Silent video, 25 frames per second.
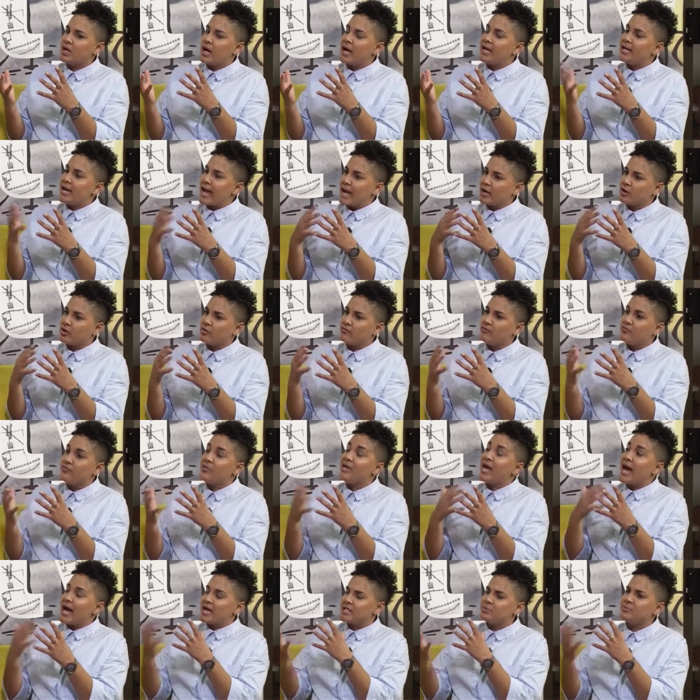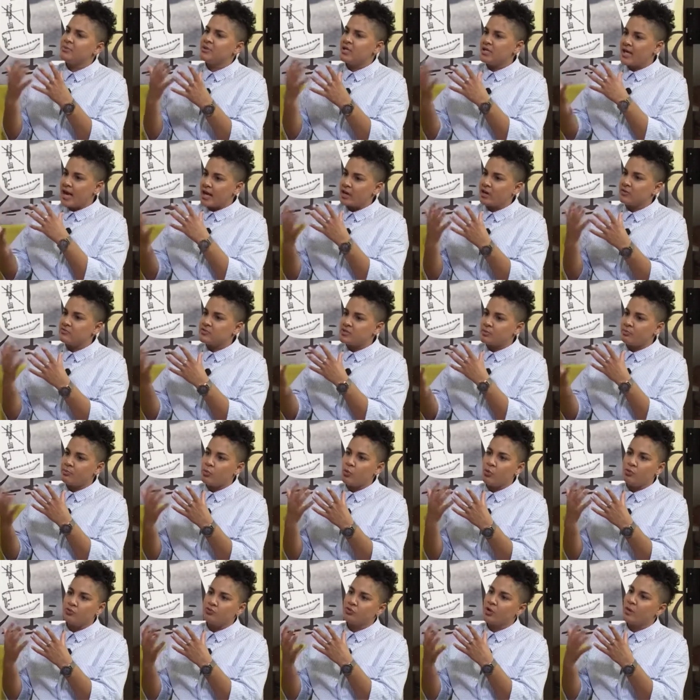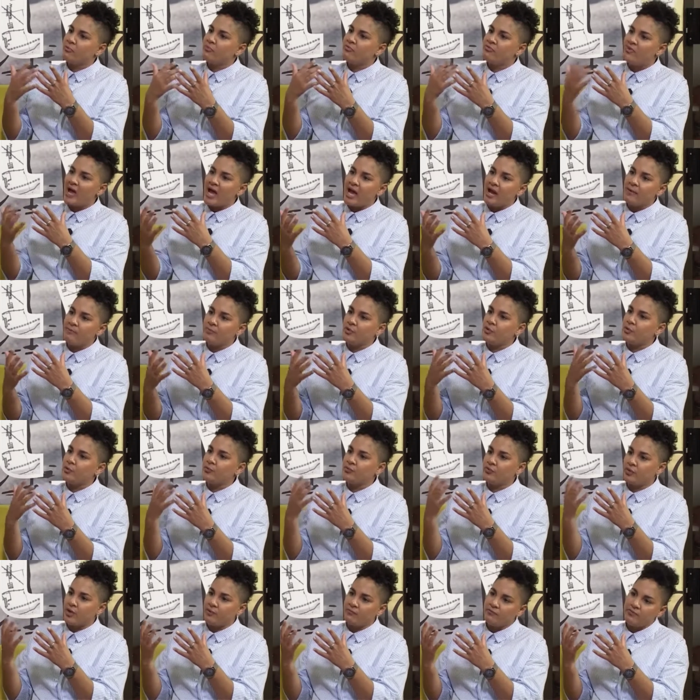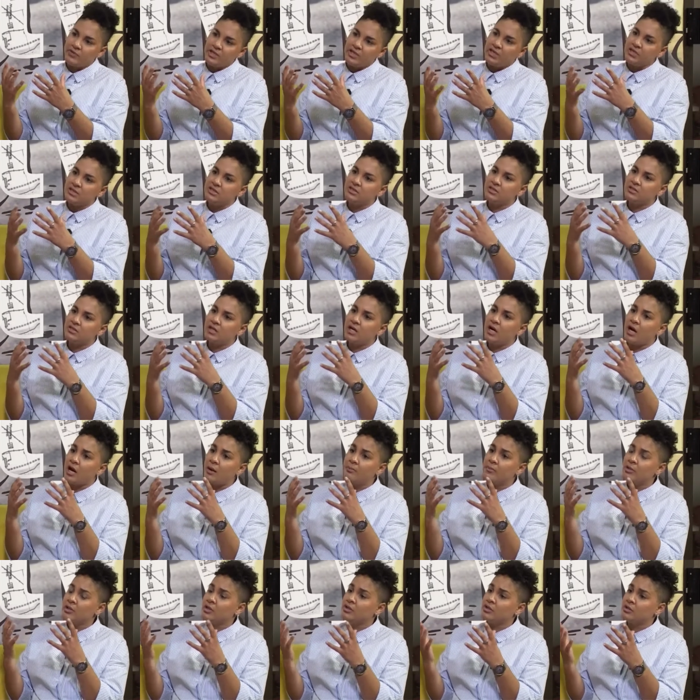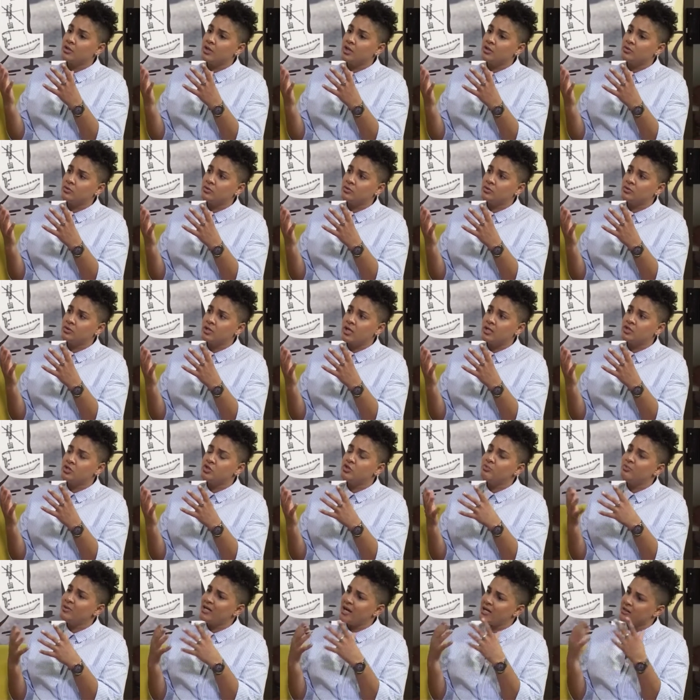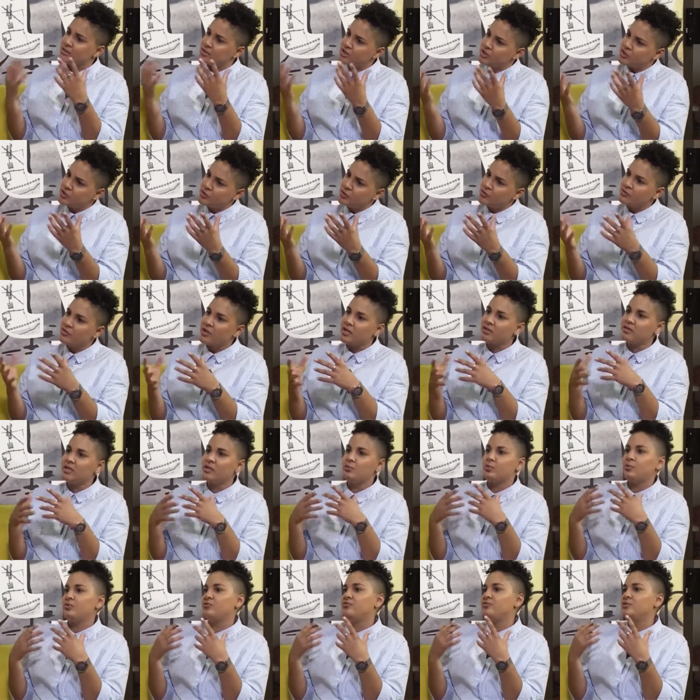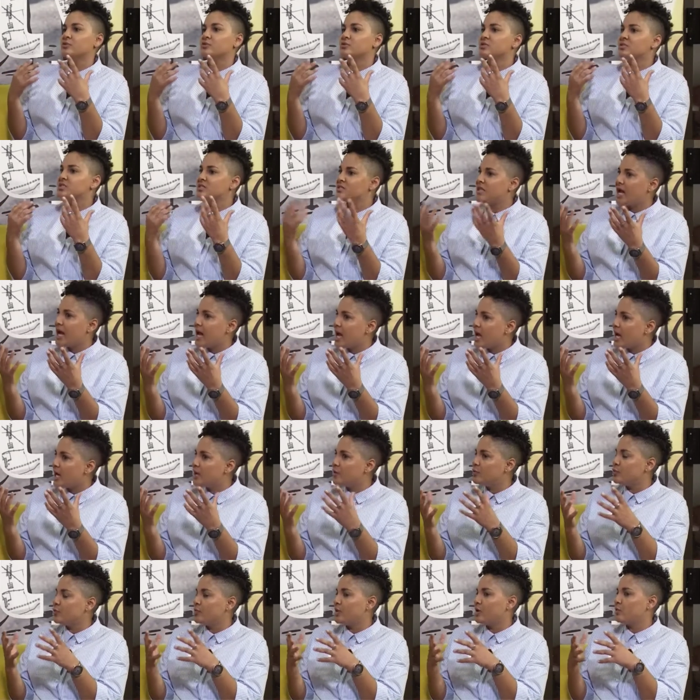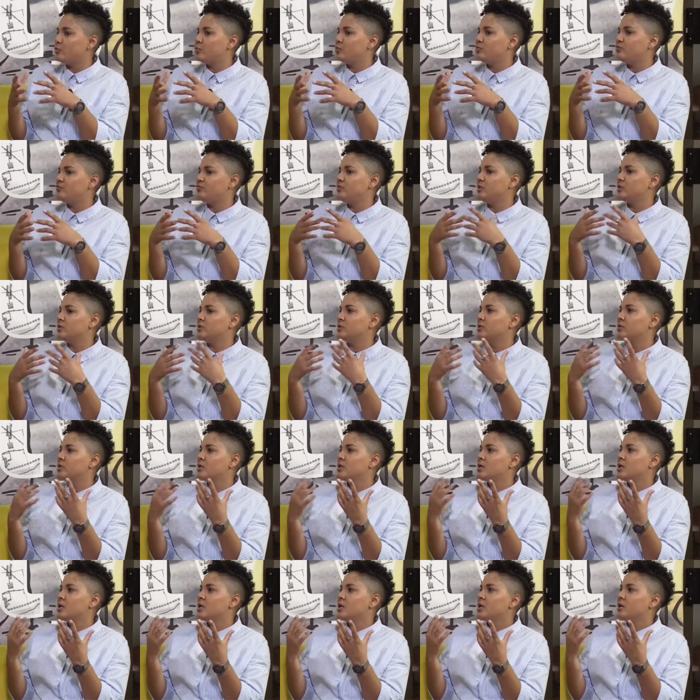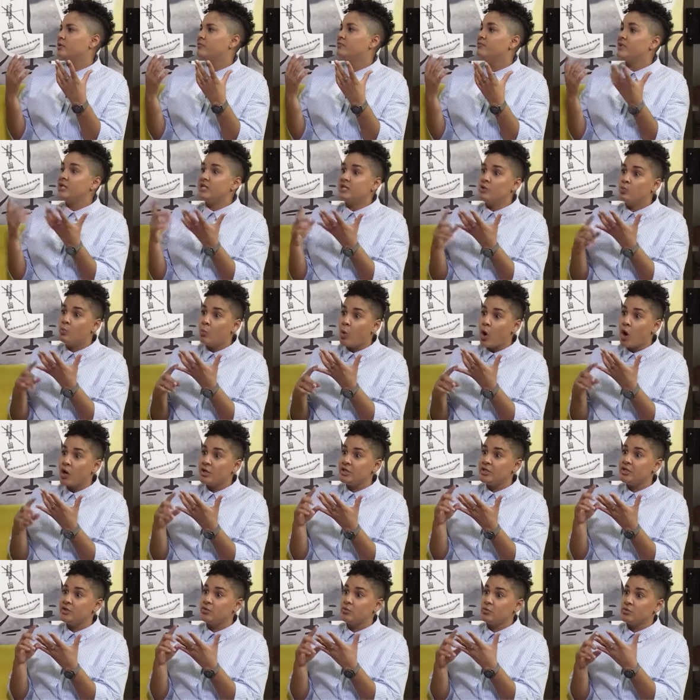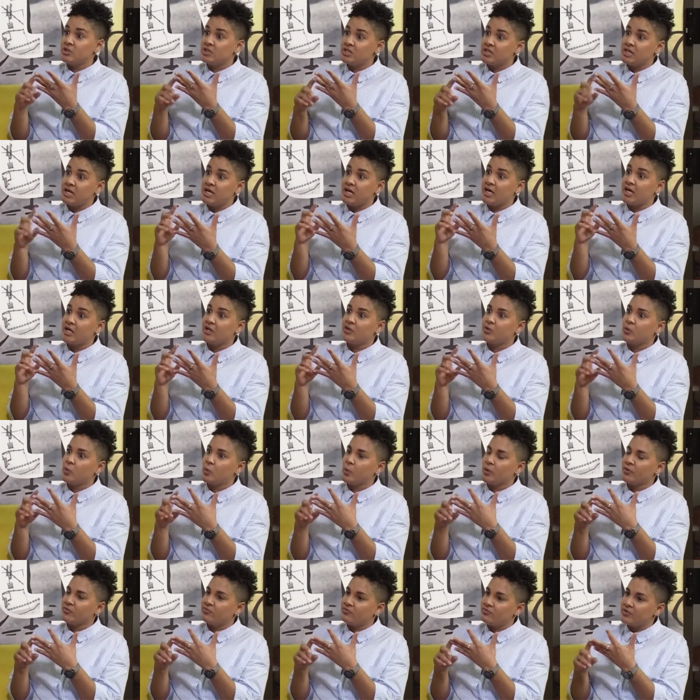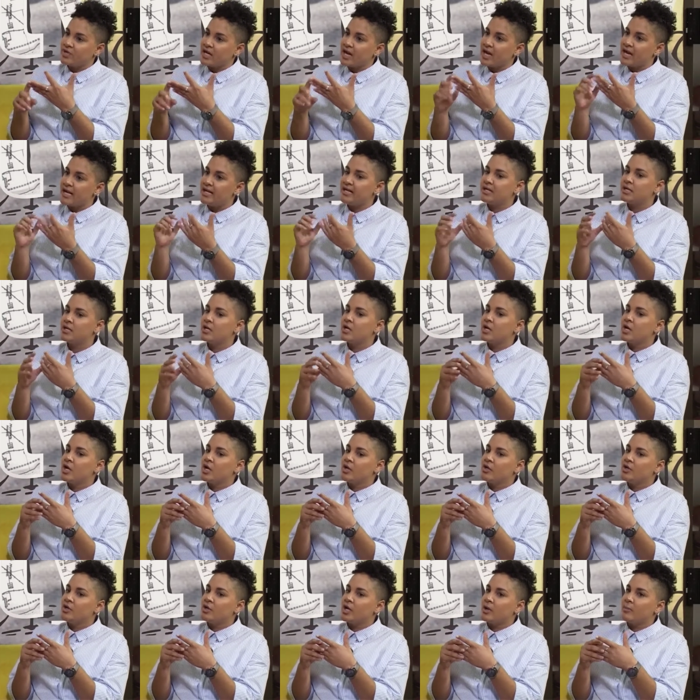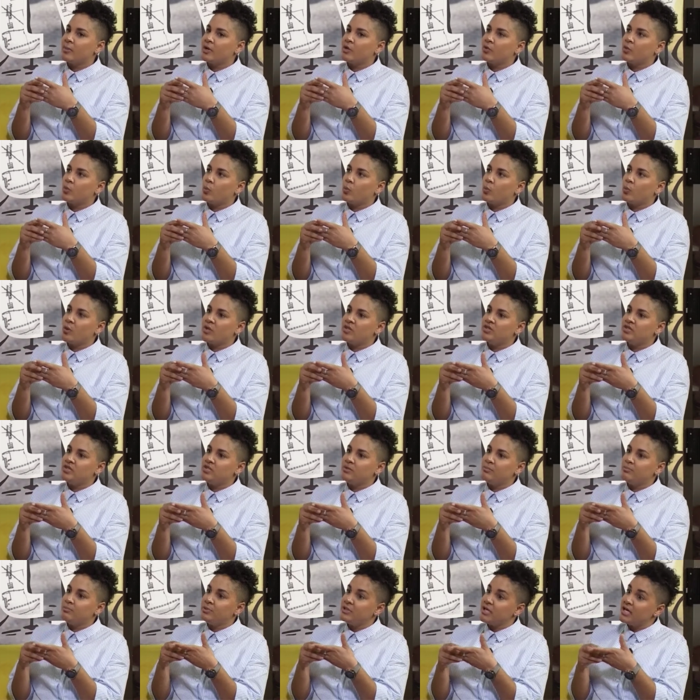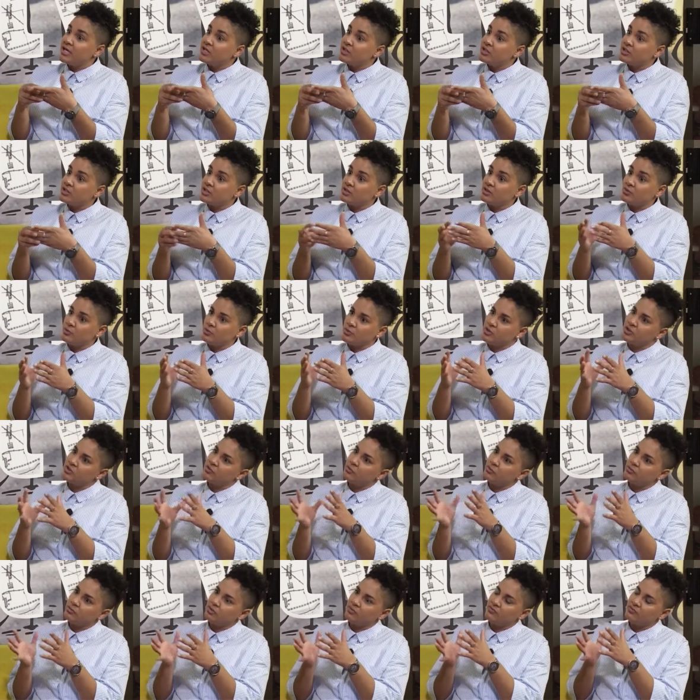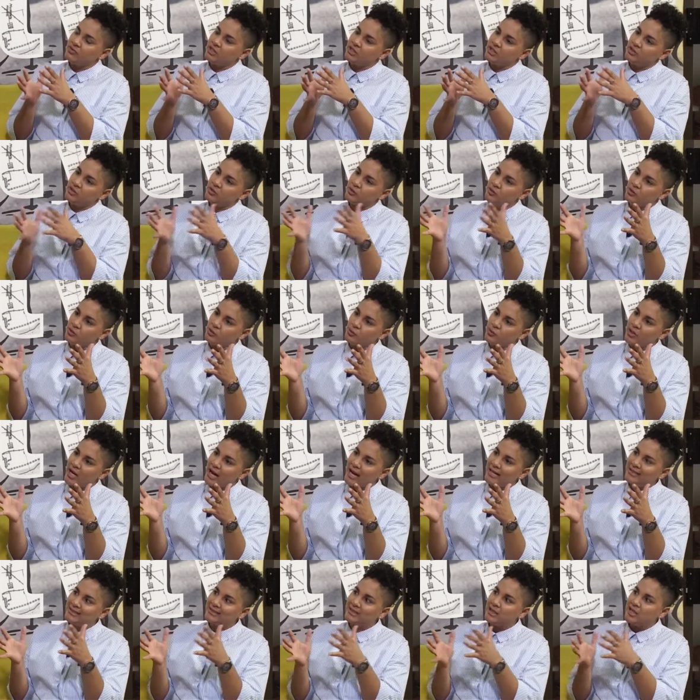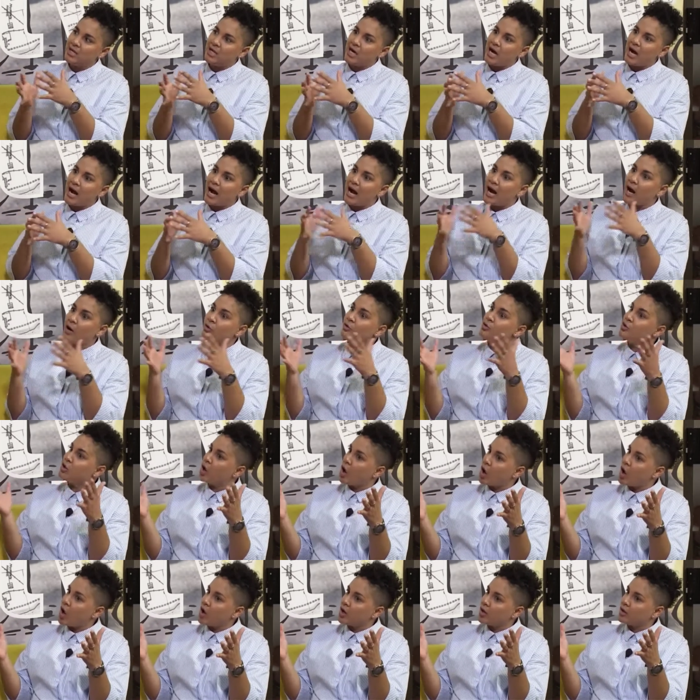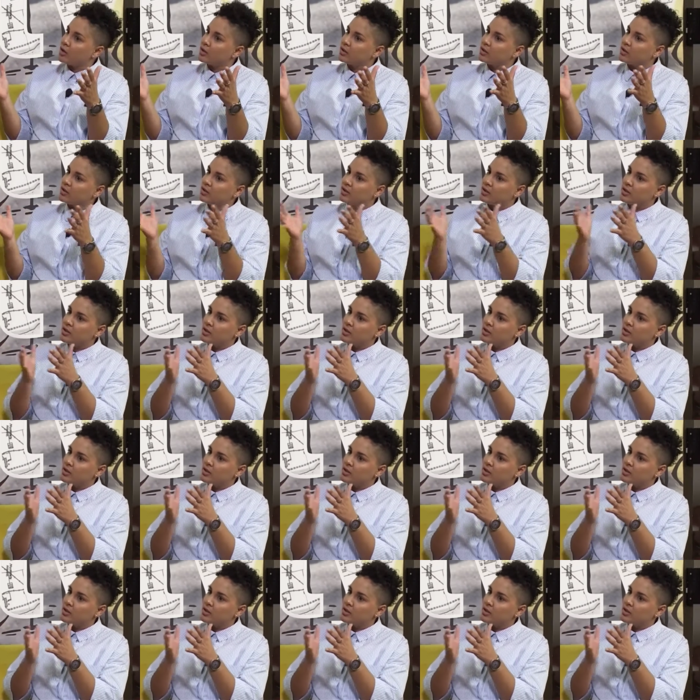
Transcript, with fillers: a lack of, there has been a lack of support from family or from friends. I mean, it, it, it's to be understood that they would feel sad or they would feel very worried or scared or afraid, you know, but with depression, we sort of need to look at how long